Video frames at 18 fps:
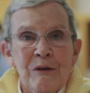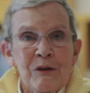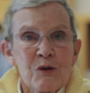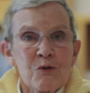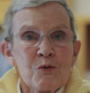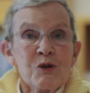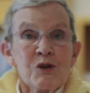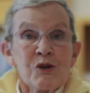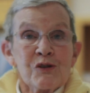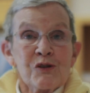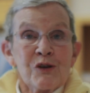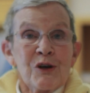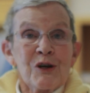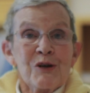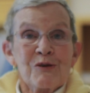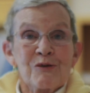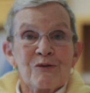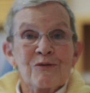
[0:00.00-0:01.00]
the Grinch's
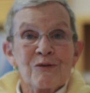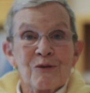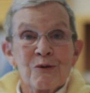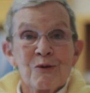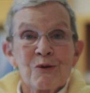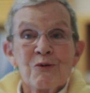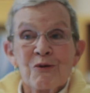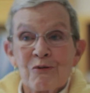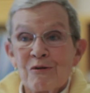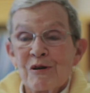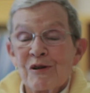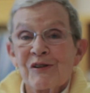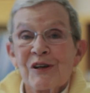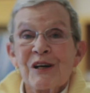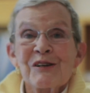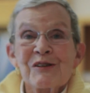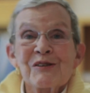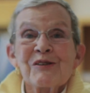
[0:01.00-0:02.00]
heart grew 3
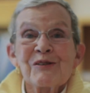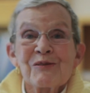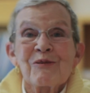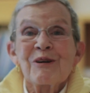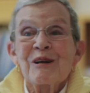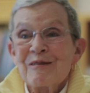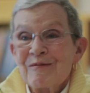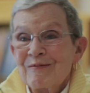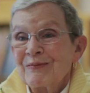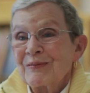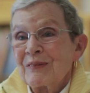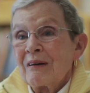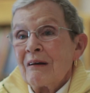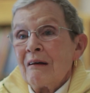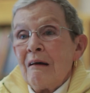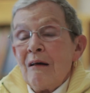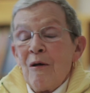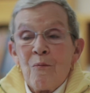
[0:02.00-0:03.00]
sizes, right?
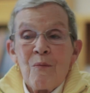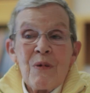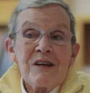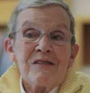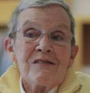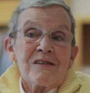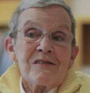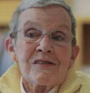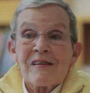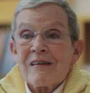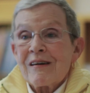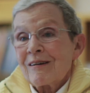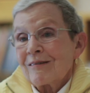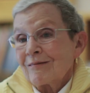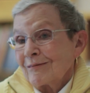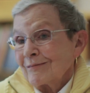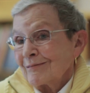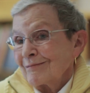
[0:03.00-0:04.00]
Mine does that